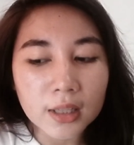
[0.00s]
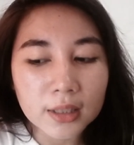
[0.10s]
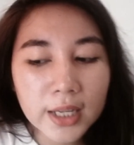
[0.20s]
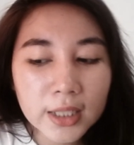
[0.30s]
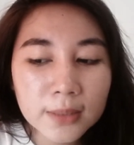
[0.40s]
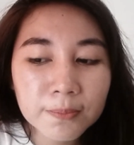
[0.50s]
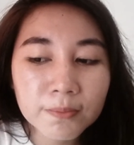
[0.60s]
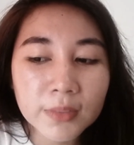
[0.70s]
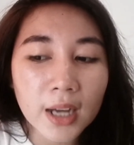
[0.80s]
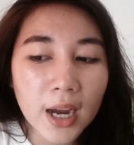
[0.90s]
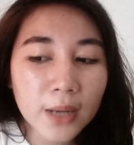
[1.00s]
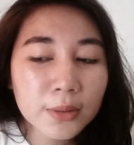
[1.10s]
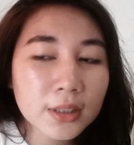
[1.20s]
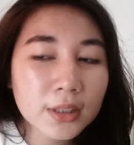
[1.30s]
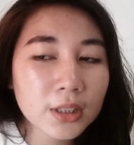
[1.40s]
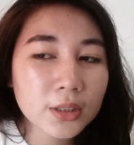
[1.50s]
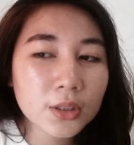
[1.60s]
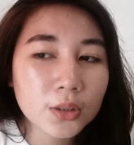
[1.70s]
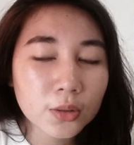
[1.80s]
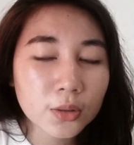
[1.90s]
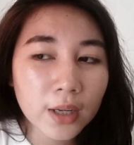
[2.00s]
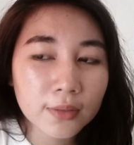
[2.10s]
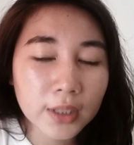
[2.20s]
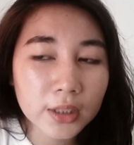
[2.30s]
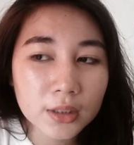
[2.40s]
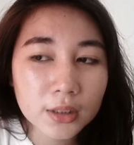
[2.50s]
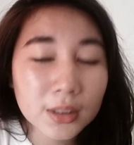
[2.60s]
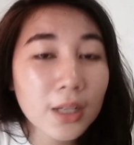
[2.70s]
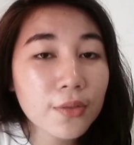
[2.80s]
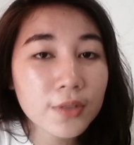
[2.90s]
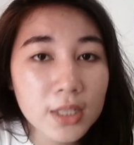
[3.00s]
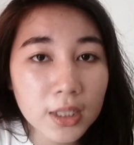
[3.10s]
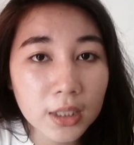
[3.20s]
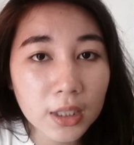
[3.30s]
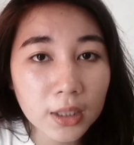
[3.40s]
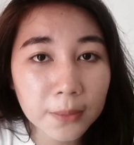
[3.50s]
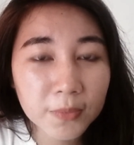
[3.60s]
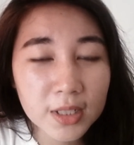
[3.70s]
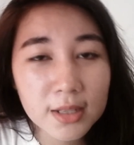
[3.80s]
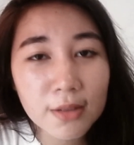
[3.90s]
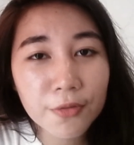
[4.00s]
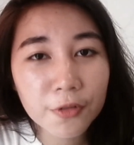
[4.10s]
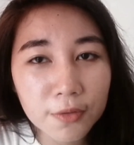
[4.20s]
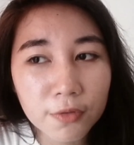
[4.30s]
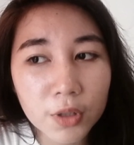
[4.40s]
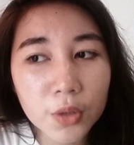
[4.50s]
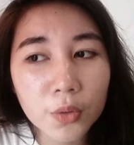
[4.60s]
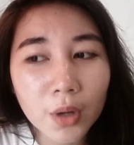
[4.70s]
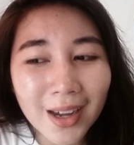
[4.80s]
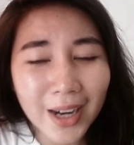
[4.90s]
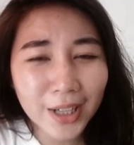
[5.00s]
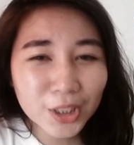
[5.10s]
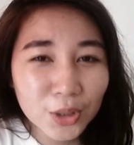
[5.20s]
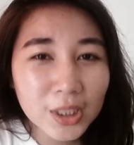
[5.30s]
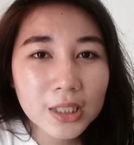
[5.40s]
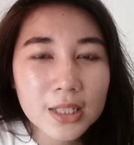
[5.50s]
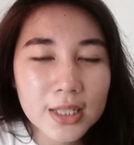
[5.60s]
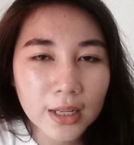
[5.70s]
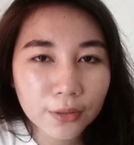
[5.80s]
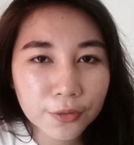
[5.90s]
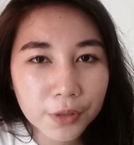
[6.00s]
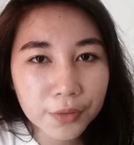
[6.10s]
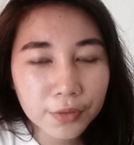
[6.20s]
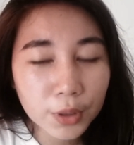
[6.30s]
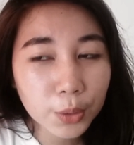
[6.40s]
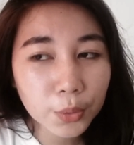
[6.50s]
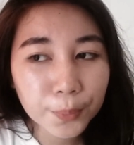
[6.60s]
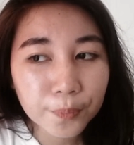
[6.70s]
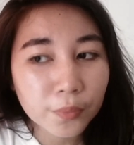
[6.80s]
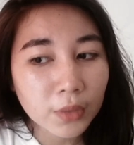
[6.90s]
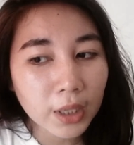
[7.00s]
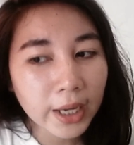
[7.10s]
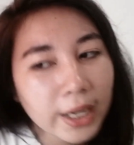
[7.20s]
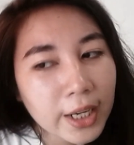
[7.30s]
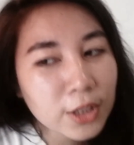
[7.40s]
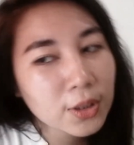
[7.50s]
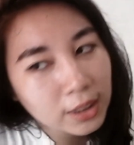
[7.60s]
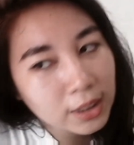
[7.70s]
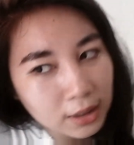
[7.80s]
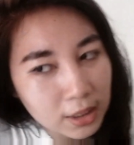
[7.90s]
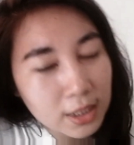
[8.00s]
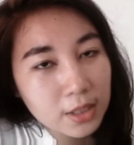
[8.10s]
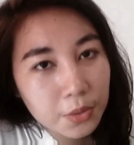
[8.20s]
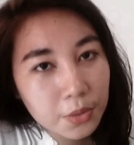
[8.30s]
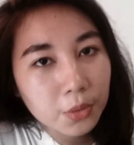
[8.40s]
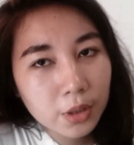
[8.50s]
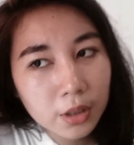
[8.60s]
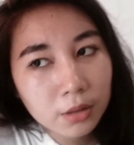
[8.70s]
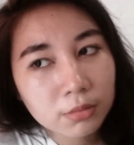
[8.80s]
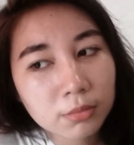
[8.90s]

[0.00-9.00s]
then I would suggest you to have like self-study, self-review. I actually did self-review and I actually got decent score,